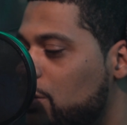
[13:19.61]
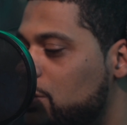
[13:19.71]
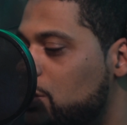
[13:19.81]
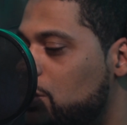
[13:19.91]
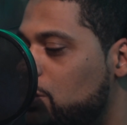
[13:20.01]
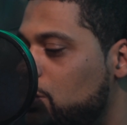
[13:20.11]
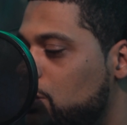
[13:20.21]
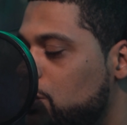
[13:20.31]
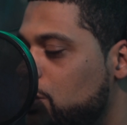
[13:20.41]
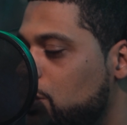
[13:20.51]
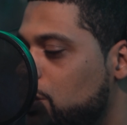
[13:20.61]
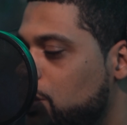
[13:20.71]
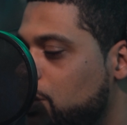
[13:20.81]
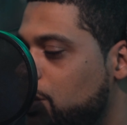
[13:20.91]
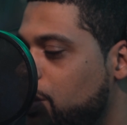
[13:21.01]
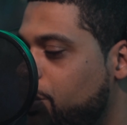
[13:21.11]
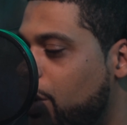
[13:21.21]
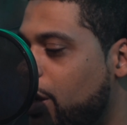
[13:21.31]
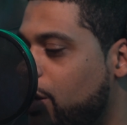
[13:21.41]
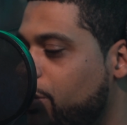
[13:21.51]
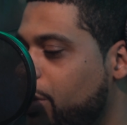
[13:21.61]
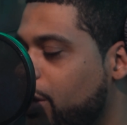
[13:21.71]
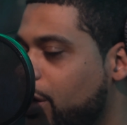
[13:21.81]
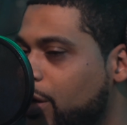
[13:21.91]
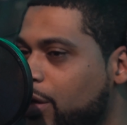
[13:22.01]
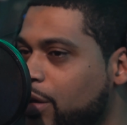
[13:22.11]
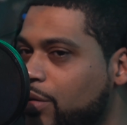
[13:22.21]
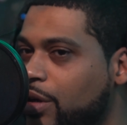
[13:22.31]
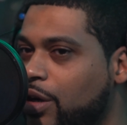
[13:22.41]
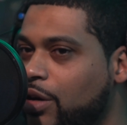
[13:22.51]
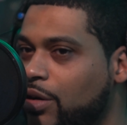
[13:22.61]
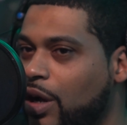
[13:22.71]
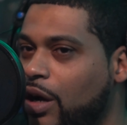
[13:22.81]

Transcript: So he probably ain't going to be there. He going to get hurt.